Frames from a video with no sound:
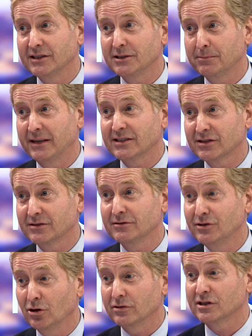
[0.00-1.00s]
it's best
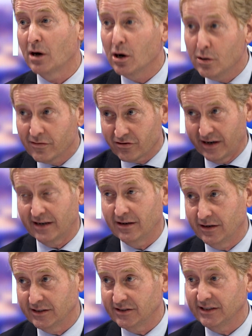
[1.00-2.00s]
not to
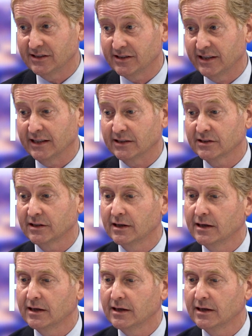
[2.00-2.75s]
overanalyze these things.